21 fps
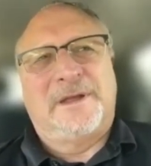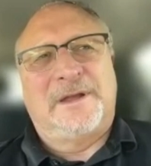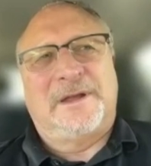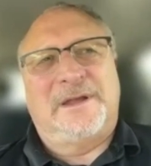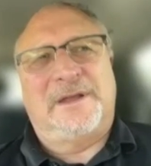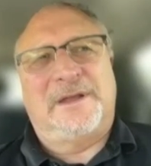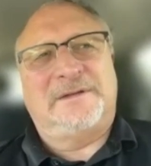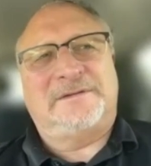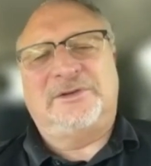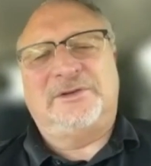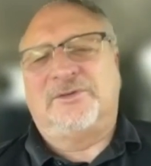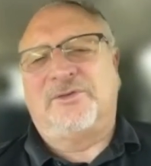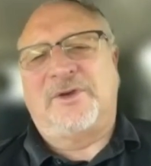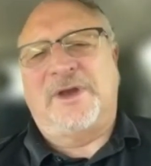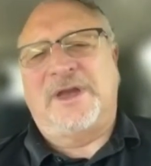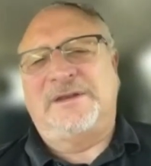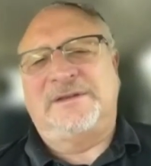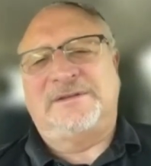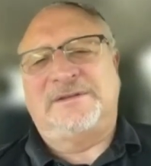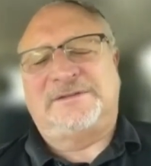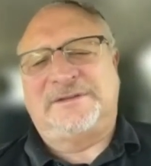it's the
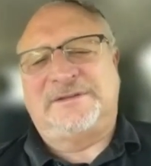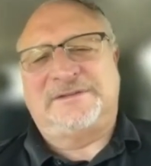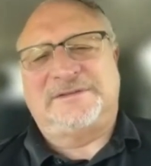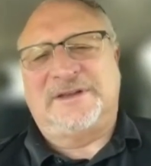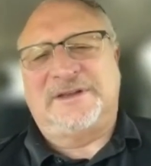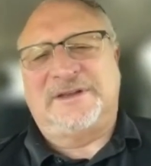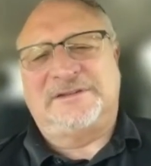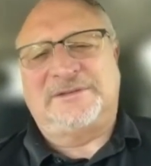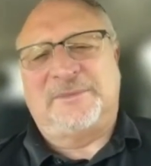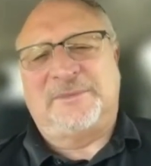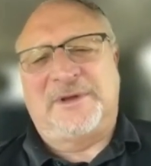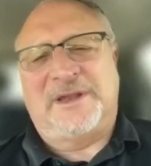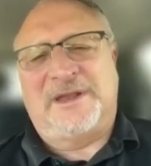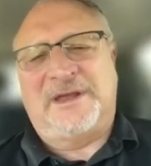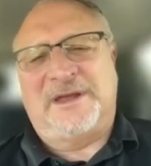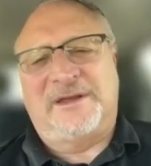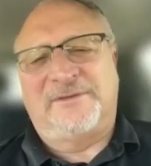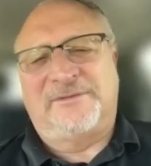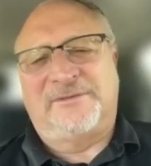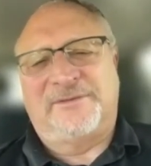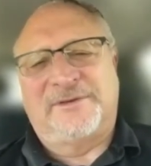greatest success of my
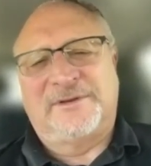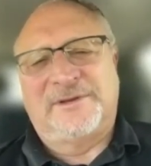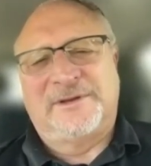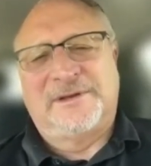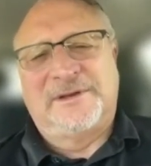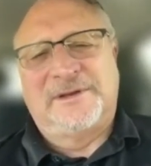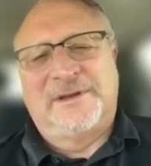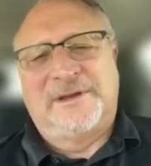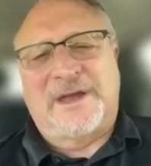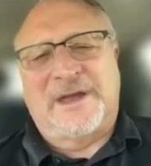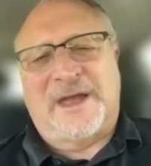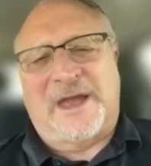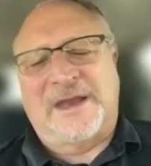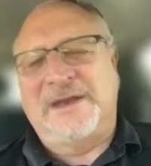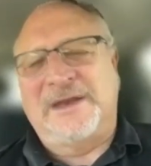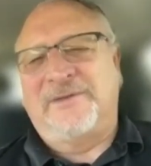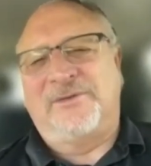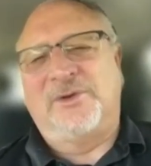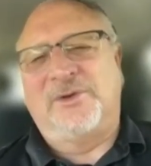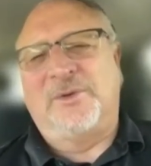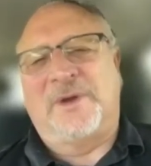life. I
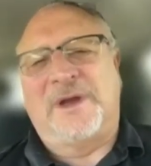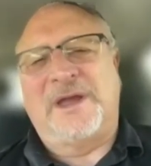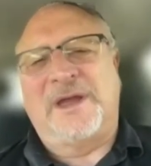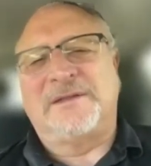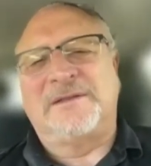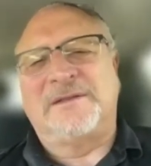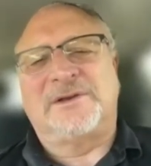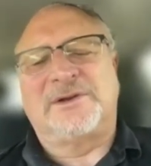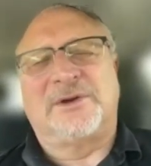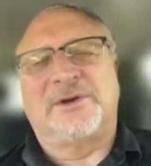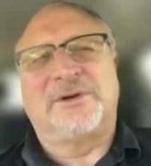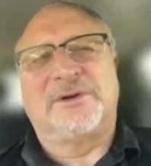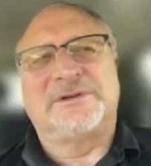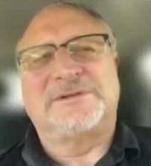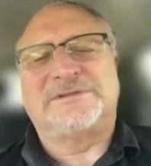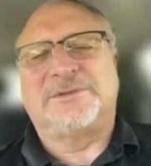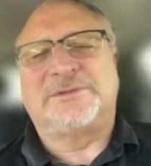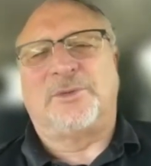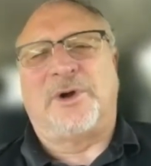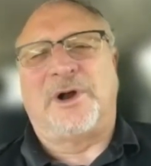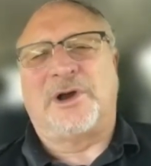never knew I had the
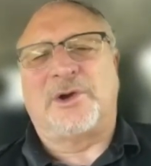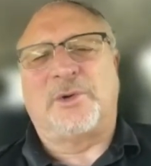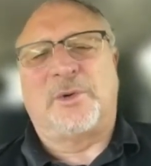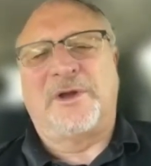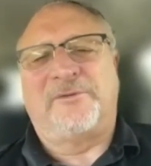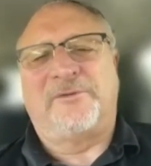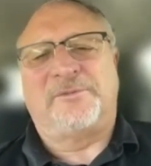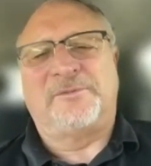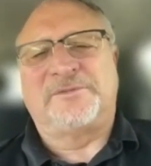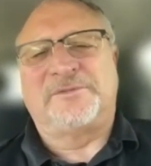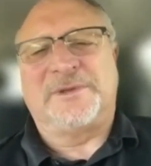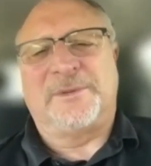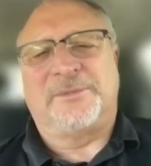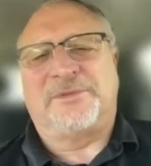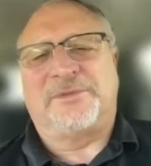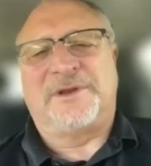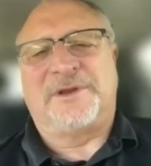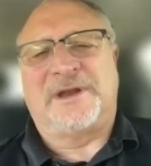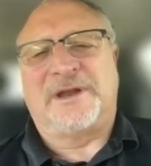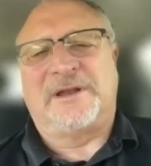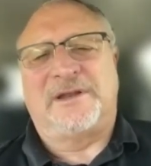courage to walk away from
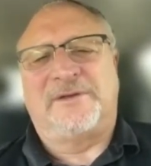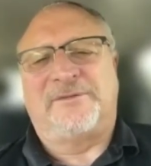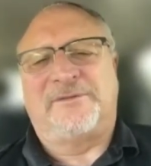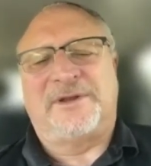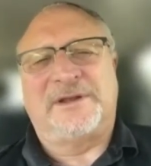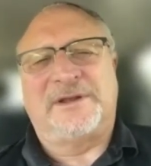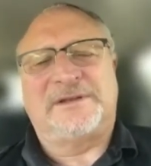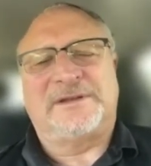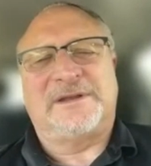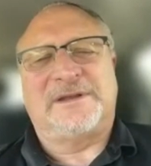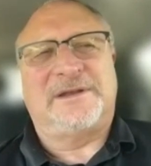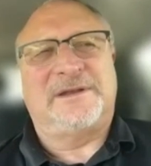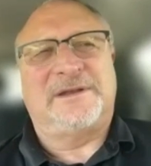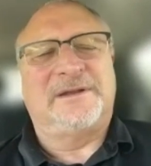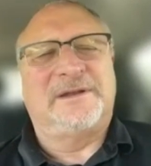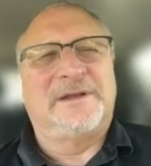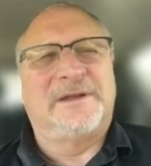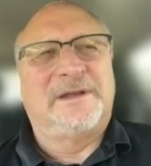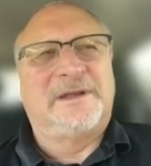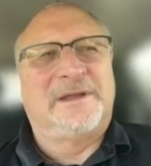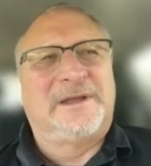something I love like that.
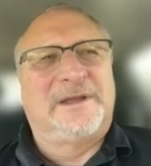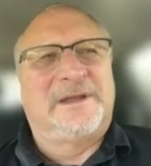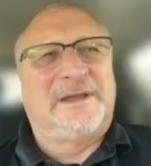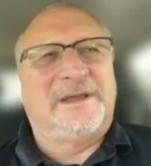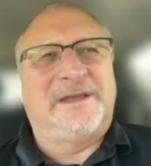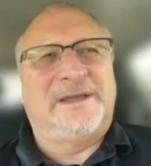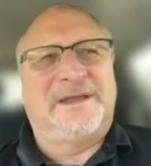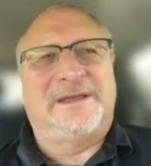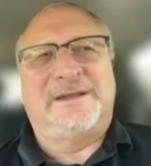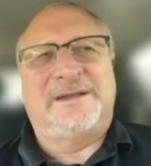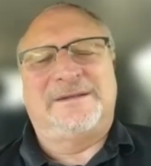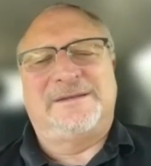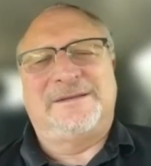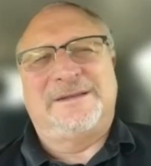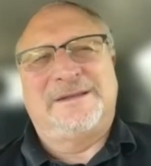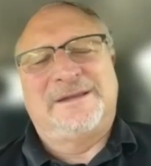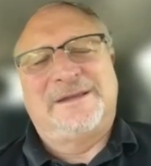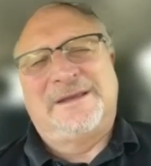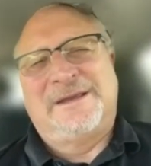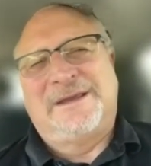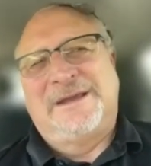And
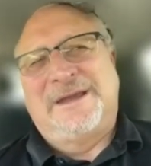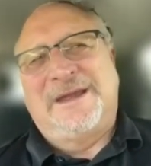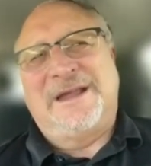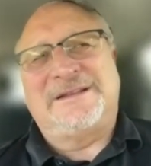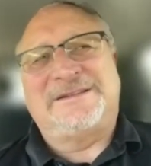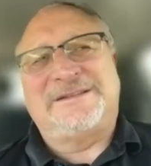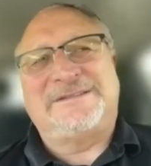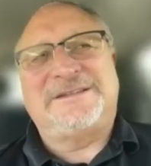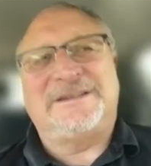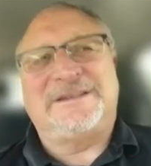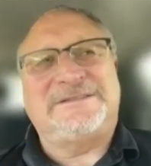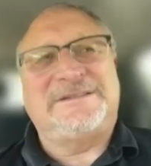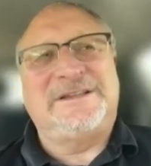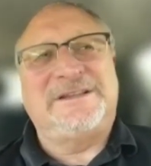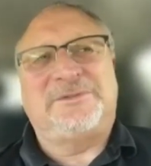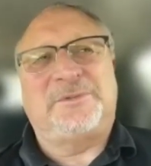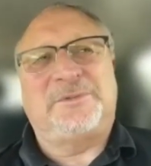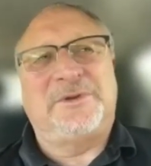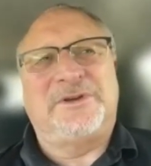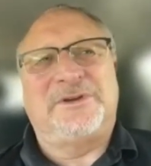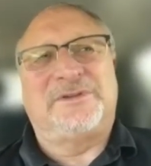at
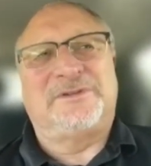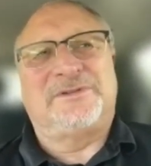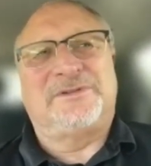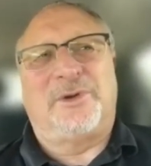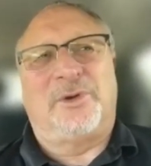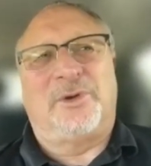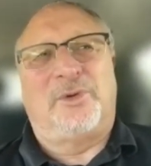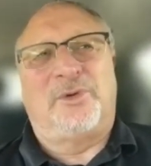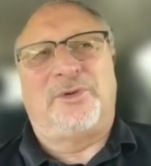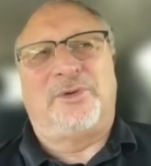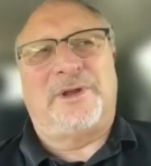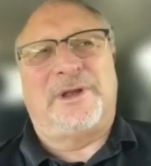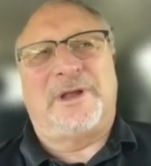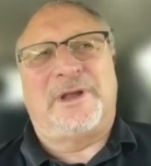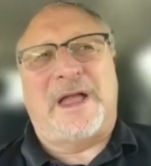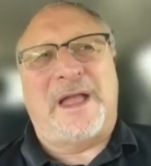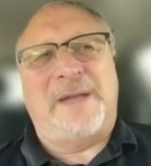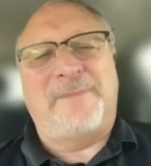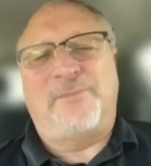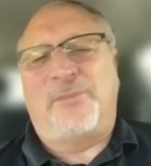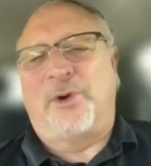63 years old,
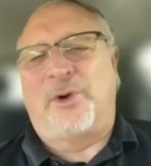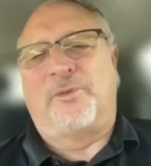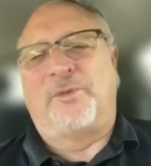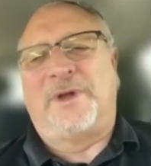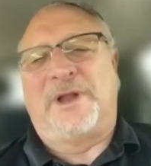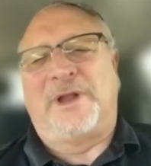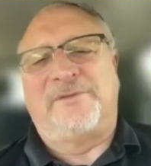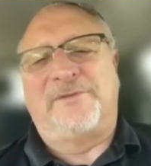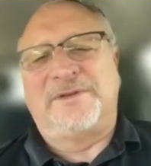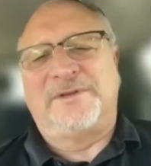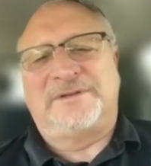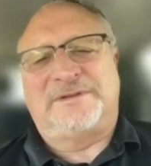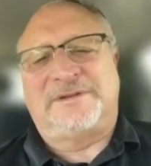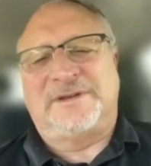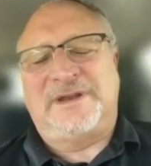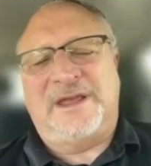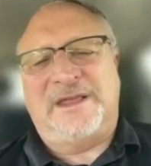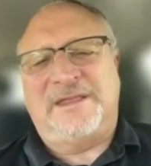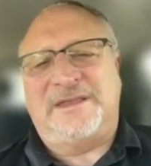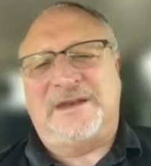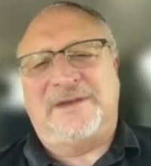I'm more relevant
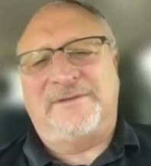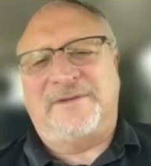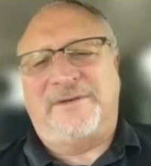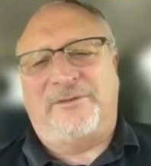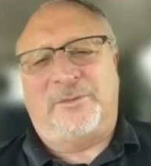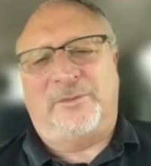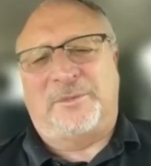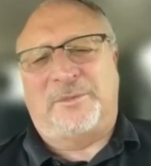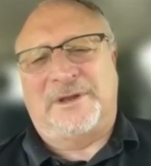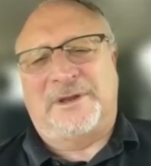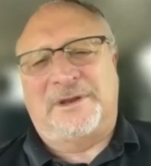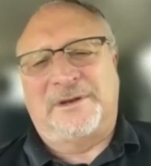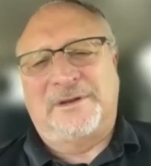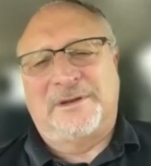today than I've ever been.